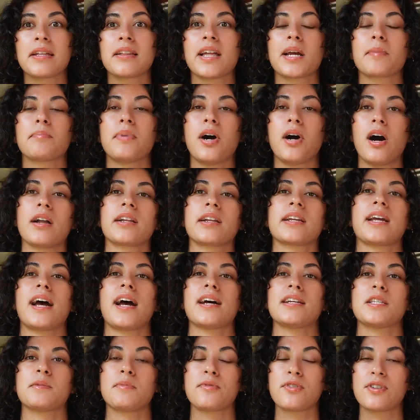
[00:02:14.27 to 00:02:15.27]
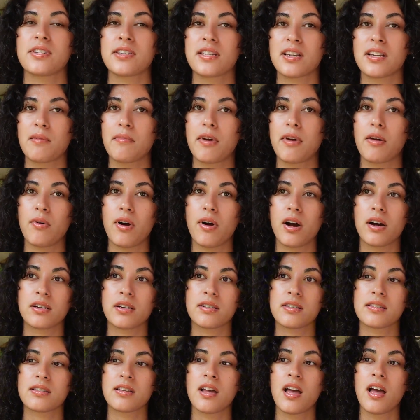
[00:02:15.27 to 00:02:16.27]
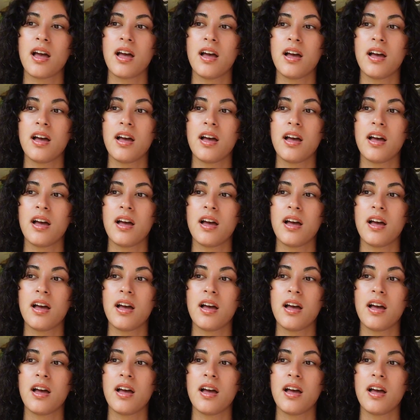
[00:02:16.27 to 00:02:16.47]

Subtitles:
podcast person on my walks,